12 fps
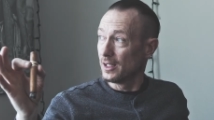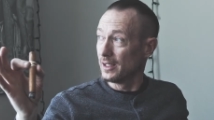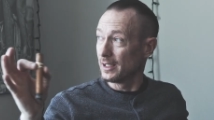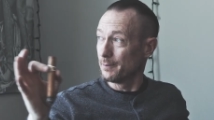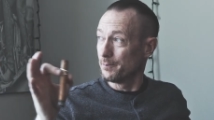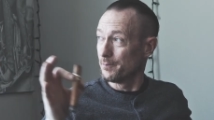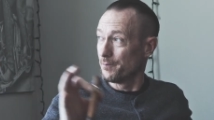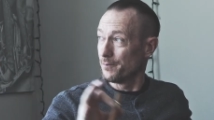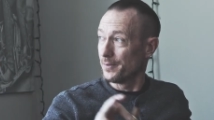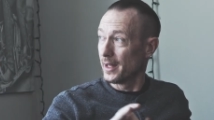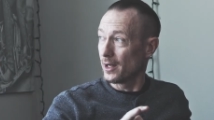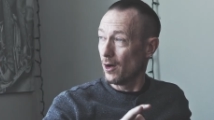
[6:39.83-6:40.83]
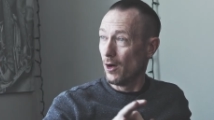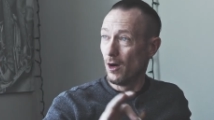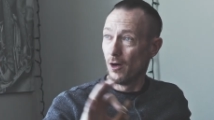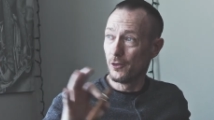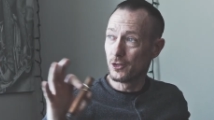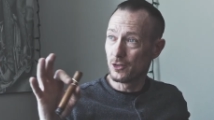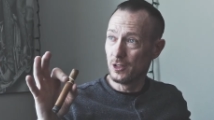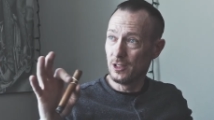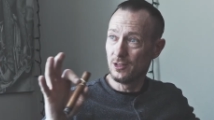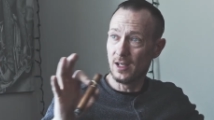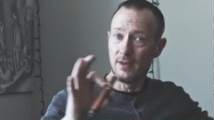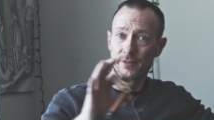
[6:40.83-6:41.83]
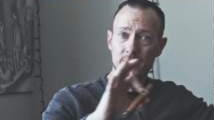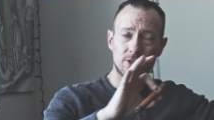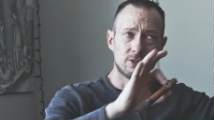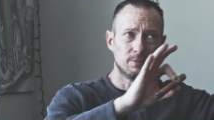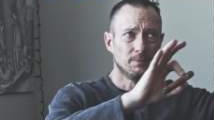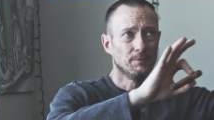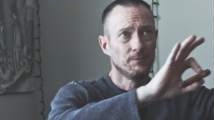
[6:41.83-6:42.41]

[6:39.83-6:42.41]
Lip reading: Like all the trees have this.